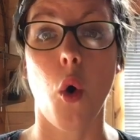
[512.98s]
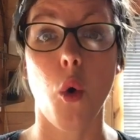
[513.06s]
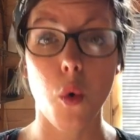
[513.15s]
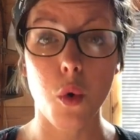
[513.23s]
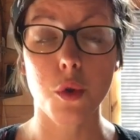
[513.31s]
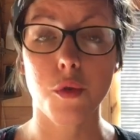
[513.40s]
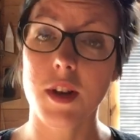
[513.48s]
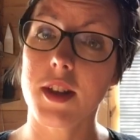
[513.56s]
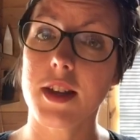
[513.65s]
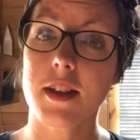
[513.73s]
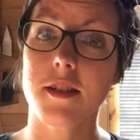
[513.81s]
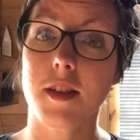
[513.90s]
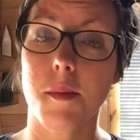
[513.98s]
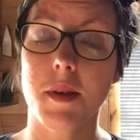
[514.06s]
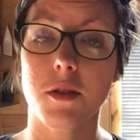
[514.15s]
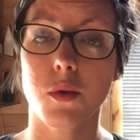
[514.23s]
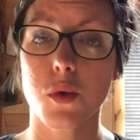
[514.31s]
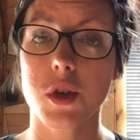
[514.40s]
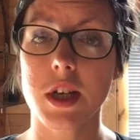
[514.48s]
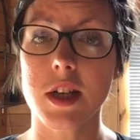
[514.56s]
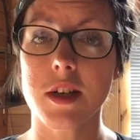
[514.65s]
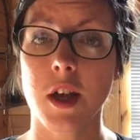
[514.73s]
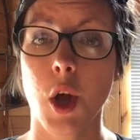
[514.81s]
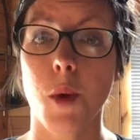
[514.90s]
All three things can be
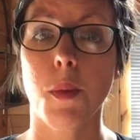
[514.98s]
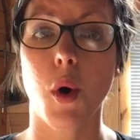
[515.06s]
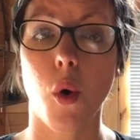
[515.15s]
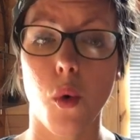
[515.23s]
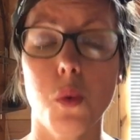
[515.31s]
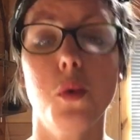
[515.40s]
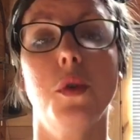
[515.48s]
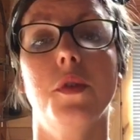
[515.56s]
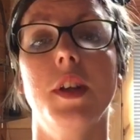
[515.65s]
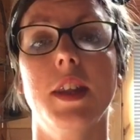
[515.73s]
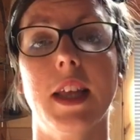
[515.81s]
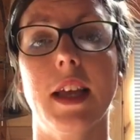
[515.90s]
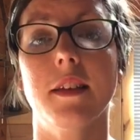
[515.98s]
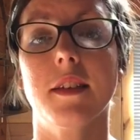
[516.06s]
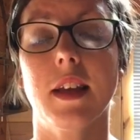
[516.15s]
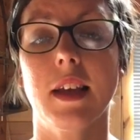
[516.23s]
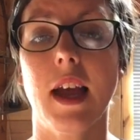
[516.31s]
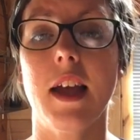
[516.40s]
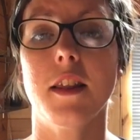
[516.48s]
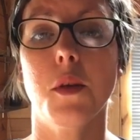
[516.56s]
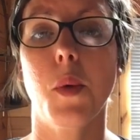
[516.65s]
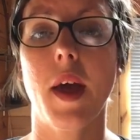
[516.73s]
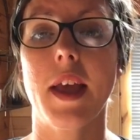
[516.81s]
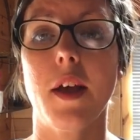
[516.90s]
sorted, but all three things can get in the
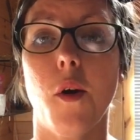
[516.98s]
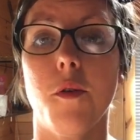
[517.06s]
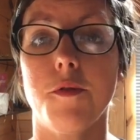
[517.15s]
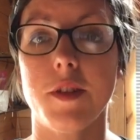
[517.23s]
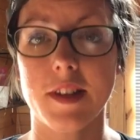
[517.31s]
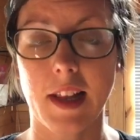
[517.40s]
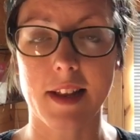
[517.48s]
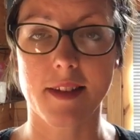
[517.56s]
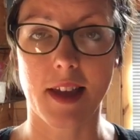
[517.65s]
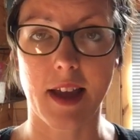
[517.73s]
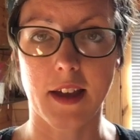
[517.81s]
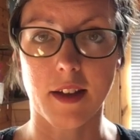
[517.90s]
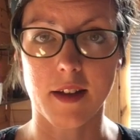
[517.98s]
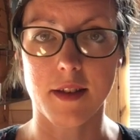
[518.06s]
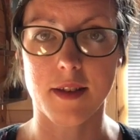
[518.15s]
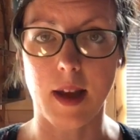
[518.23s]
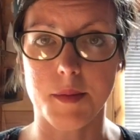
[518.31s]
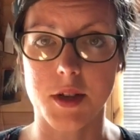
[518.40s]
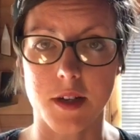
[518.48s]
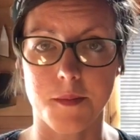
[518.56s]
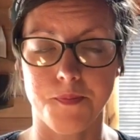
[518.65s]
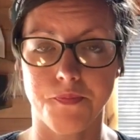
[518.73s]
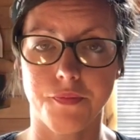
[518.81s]
way of fertility and conception.